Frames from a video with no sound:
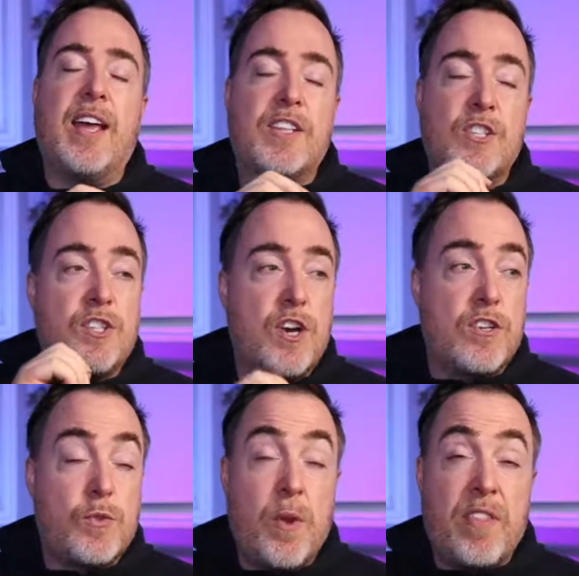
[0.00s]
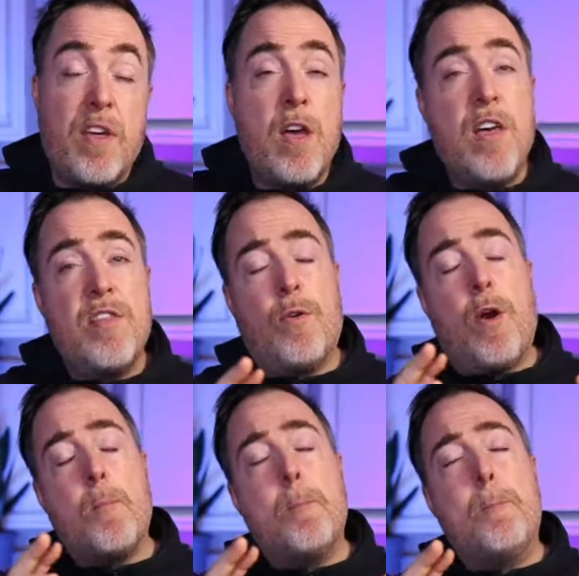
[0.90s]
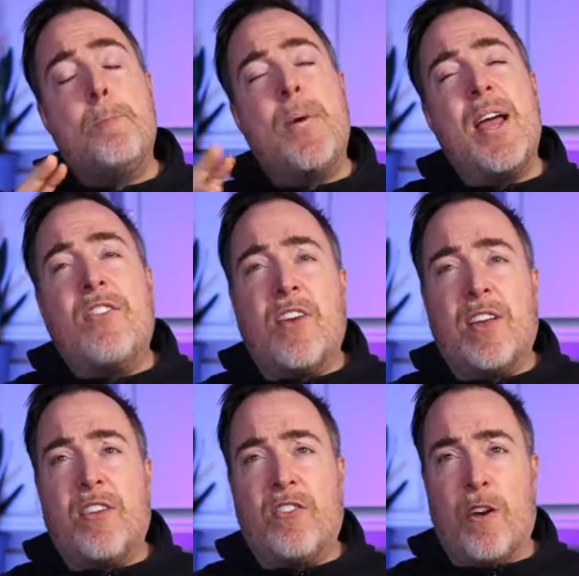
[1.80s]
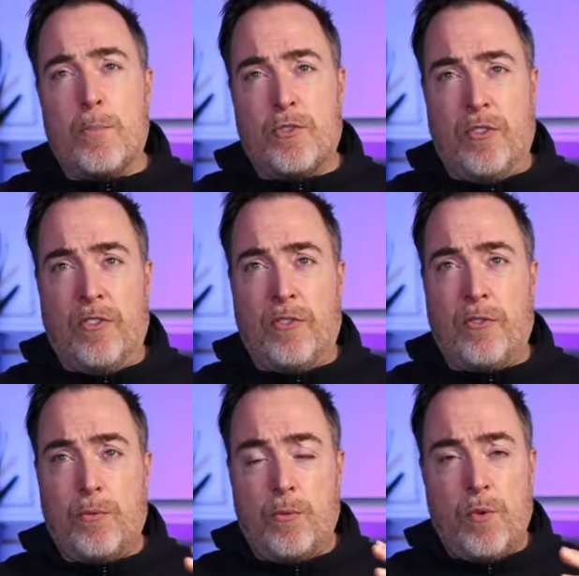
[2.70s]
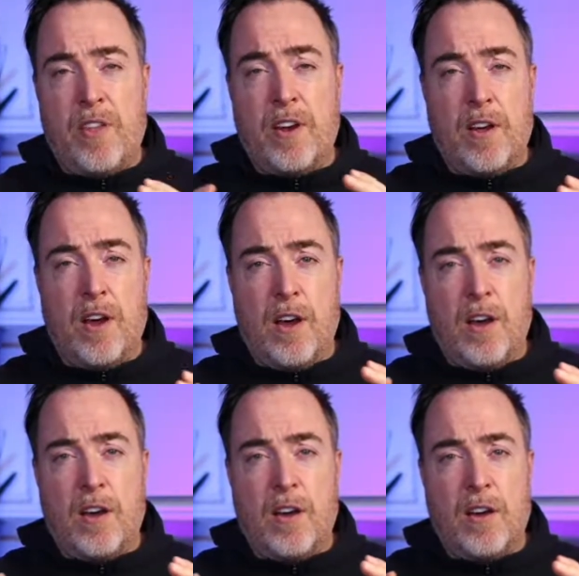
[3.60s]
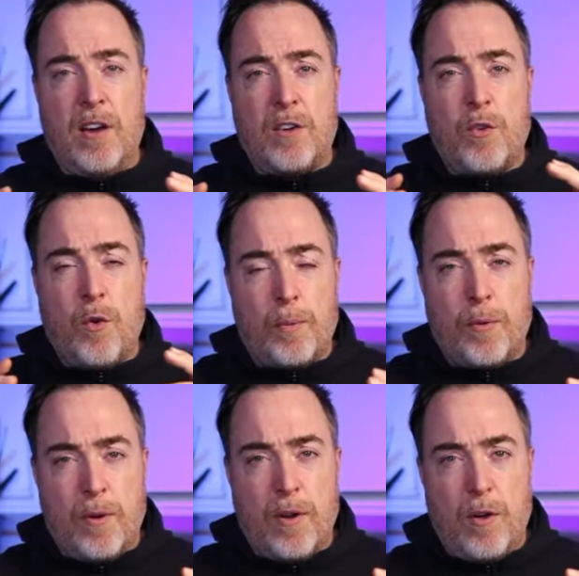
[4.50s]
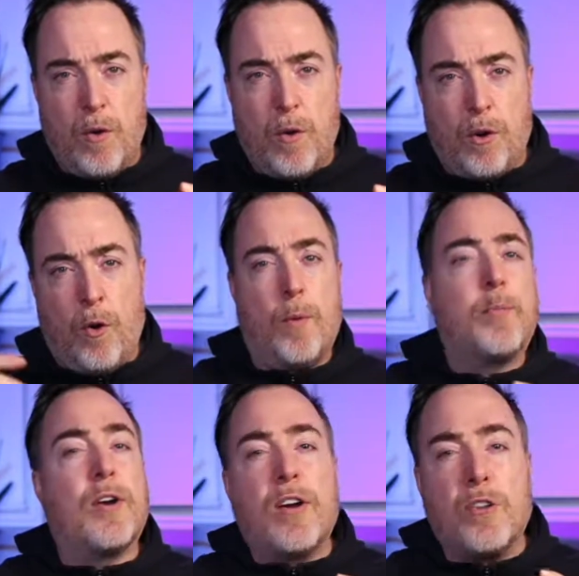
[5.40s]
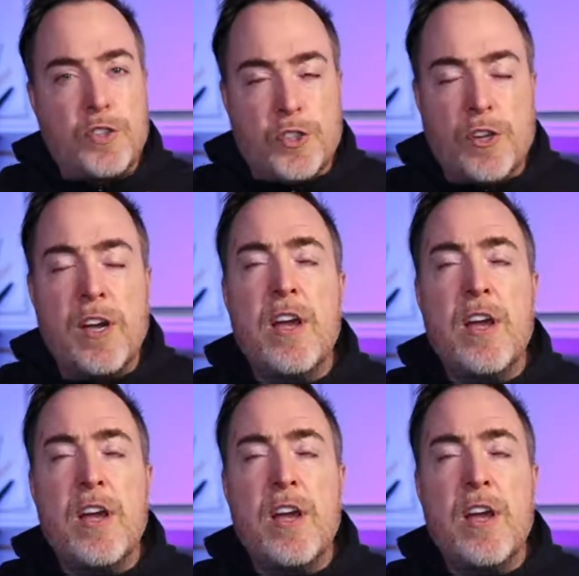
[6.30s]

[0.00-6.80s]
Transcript: starts with there are basic assumptions within a corporate culture.